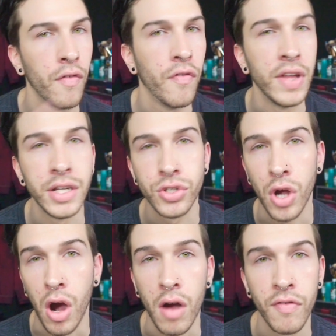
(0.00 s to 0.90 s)
finish
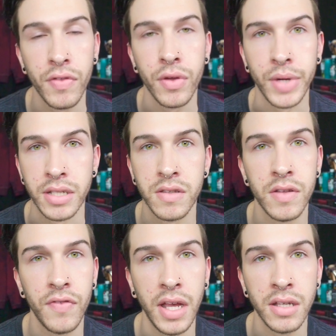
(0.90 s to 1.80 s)
off the rest of the
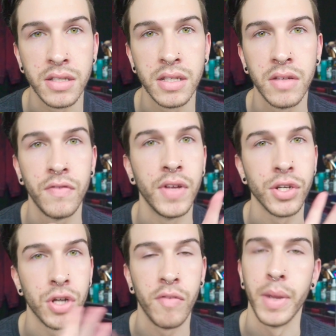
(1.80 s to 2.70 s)
face,
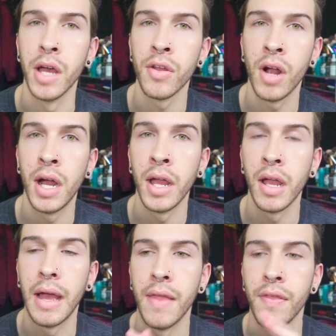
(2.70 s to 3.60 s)
finish off my other eye,
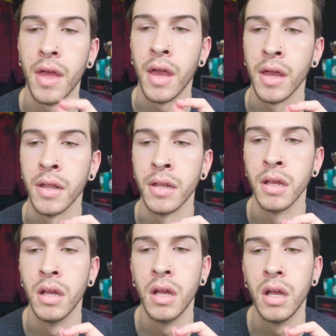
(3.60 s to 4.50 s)
and then
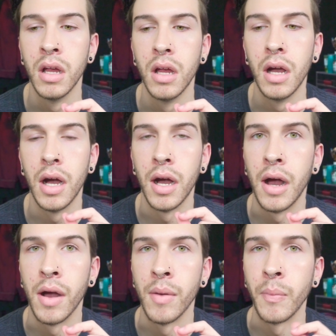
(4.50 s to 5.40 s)

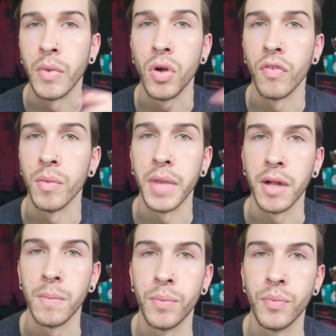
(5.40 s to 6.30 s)
go from
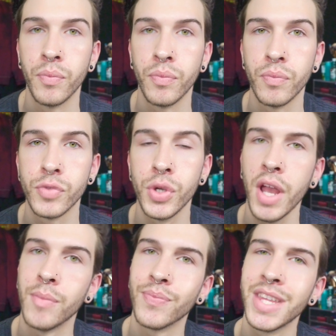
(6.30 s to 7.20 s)
there. So
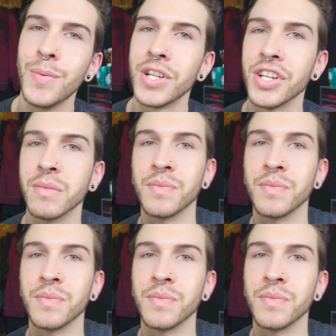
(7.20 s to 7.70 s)
yeah, keep watching.